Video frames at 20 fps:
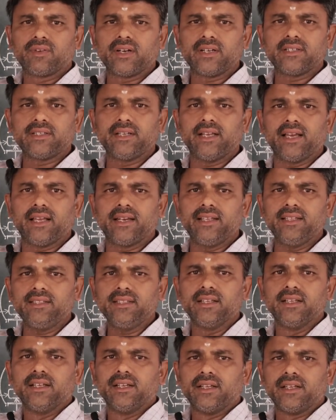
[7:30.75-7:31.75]
Fresh air
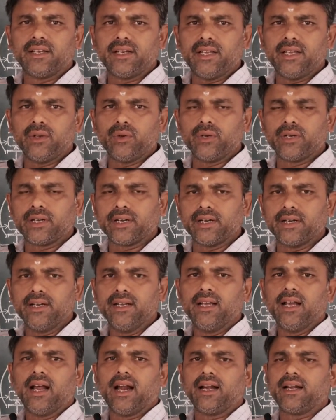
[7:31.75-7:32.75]
is
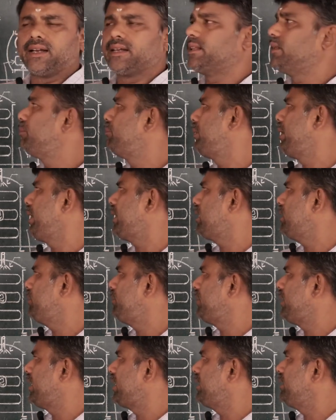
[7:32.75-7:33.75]
reunited and the
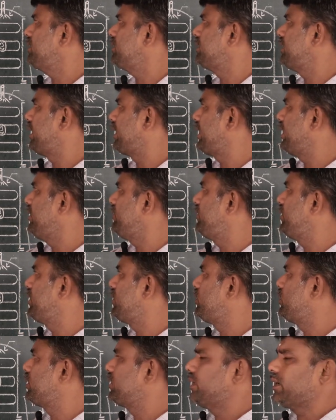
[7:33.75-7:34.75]
makeup air is again
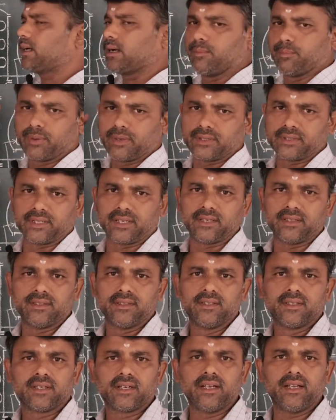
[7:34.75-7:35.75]
fed into the compressor.
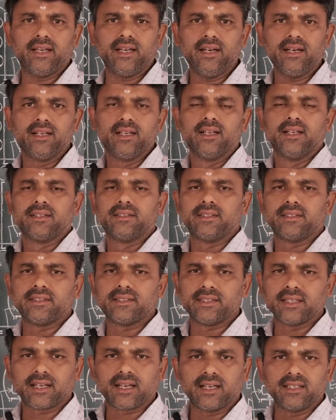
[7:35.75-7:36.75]
Clear? This
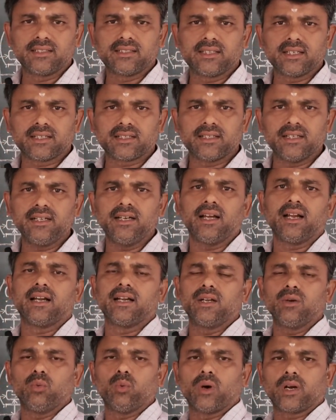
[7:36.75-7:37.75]
is the construction
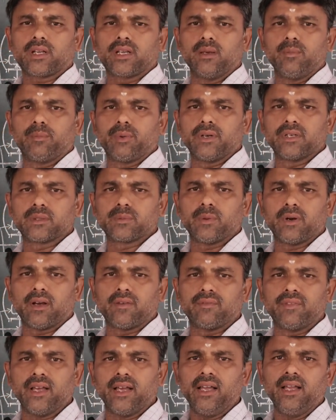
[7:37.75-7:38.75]
and the working principle
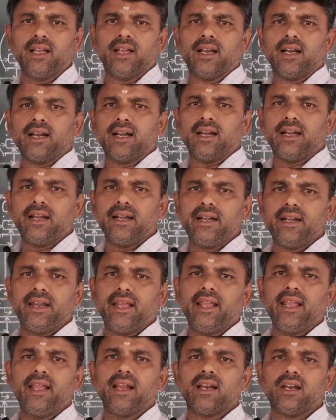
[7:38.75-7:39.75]
of the
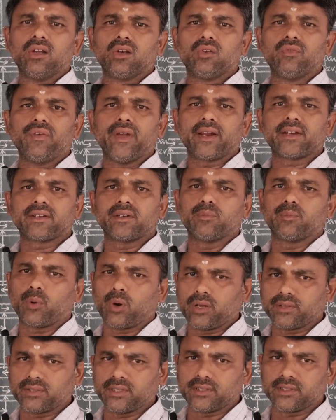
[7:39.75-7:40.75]
Linde liquefaction
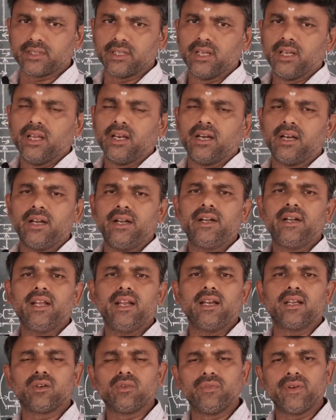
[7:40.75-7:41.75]
process.
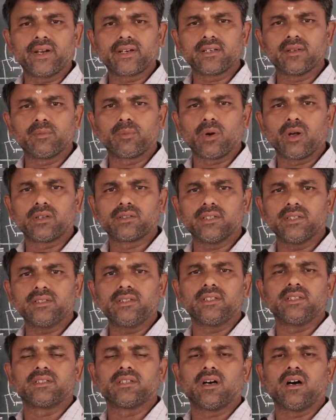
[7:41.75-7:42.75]
Linde liquefaction
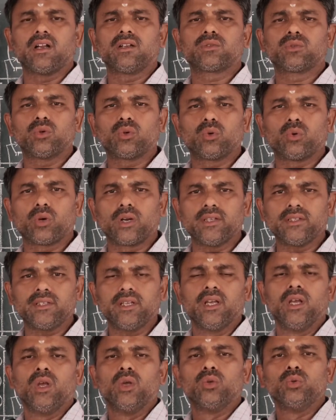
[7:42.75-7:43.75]
process is also known
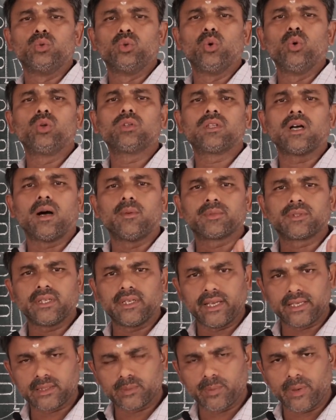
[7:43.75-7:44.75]
as
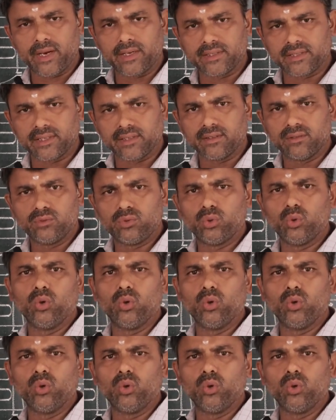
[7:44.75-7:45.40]
Joule-Thomson expansion.